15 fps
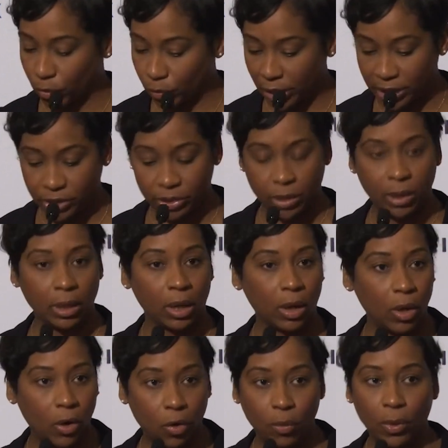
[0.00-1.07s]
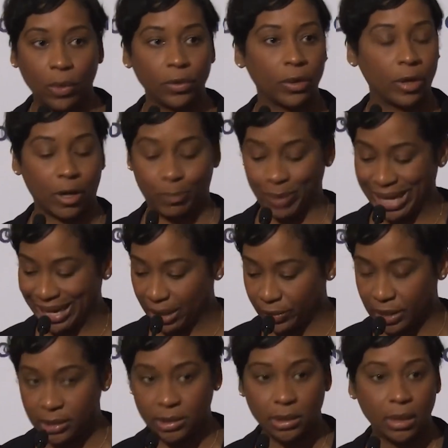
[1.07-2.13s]
renter, a homeowner, a
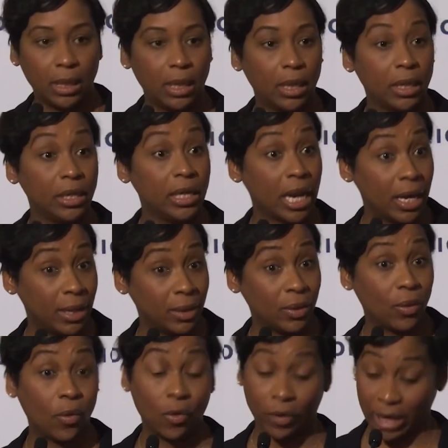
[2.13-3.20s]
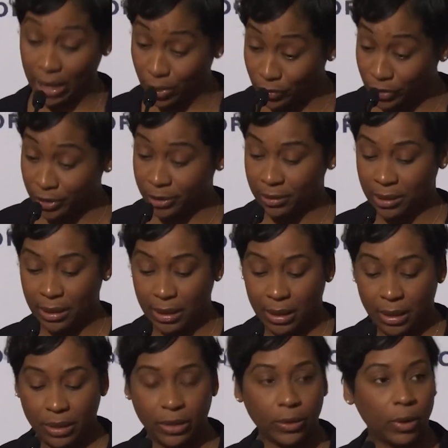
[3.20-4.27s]
parent, young or elder,
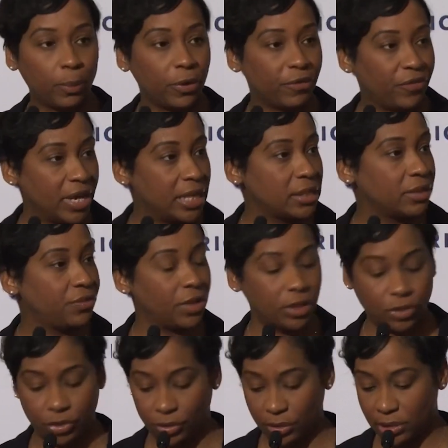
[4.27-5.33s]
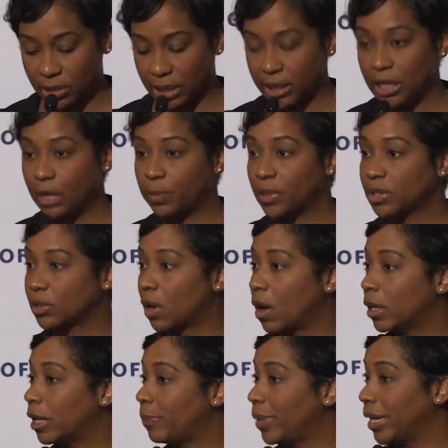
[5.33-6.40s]
there are pervasive issues that keep us
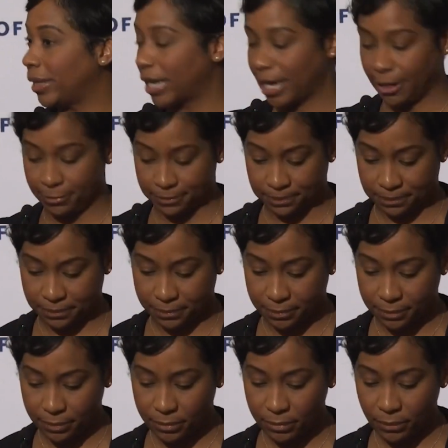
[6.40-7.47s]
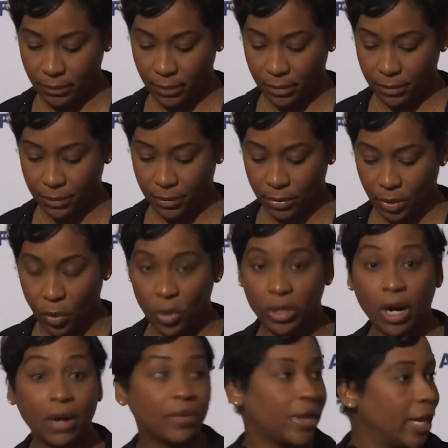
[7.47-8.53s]
all up at night. What
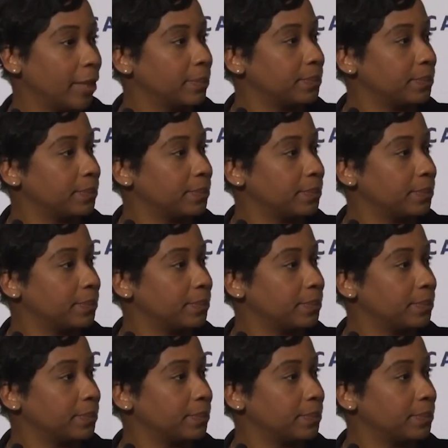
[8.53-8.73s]
are they?